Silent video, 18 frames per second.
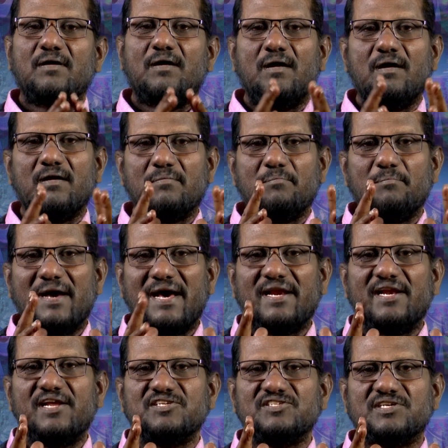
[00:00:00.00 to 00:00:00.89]
or
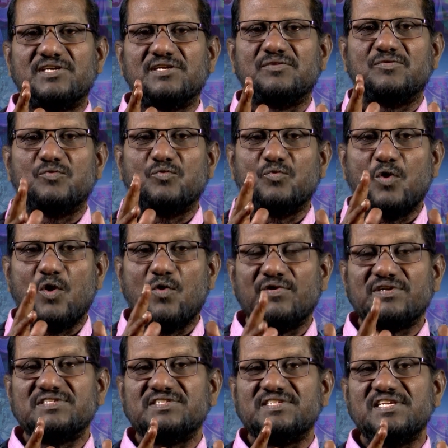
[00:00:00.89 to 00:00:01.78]
manager
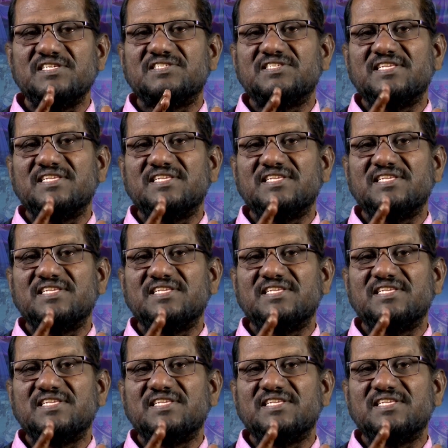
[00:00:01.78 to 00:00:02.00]
oversees